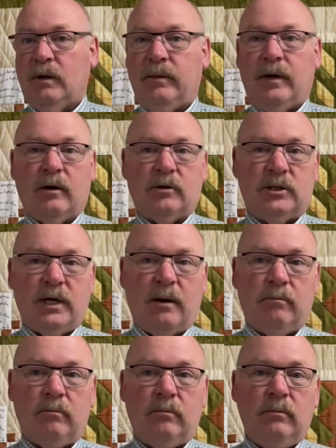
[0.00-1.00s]
There are
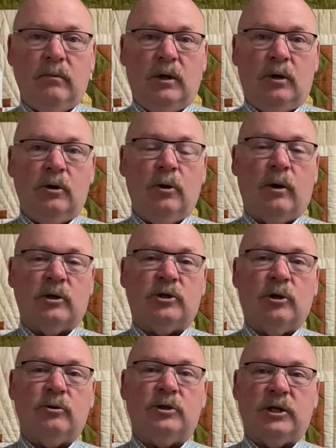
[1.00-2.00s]
some who are
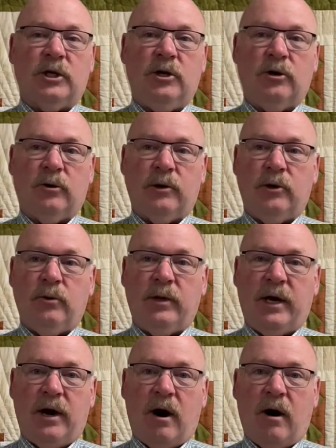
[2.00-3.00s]
so secure in who
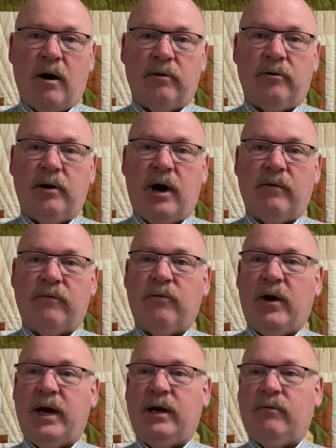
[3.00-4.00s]
they are, they're not
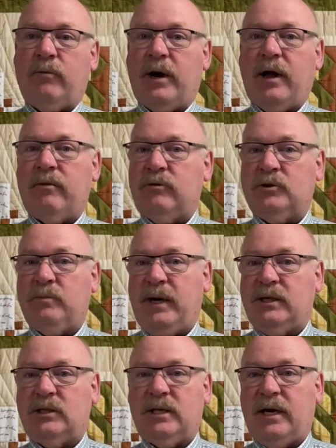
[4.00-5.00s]
afraid of what others
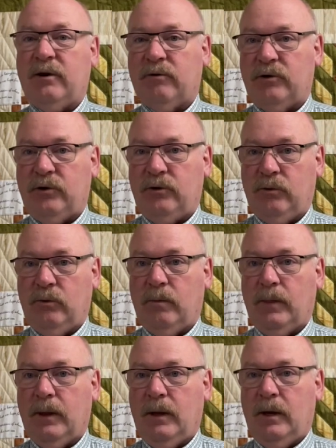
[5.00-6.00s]
might say or do,
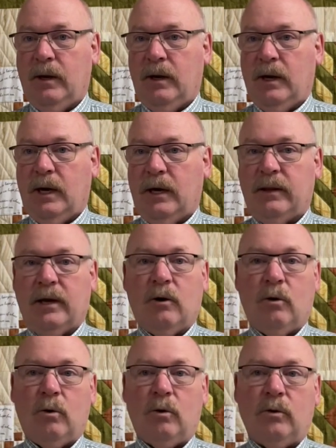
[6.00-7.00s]
and they
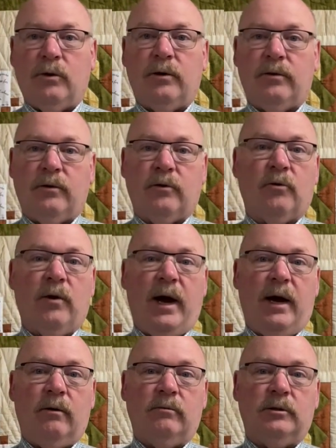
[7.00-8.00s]
hold their
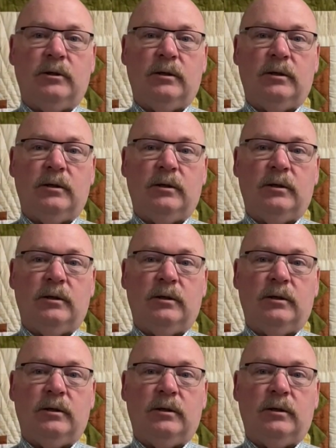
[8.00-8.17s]
ground.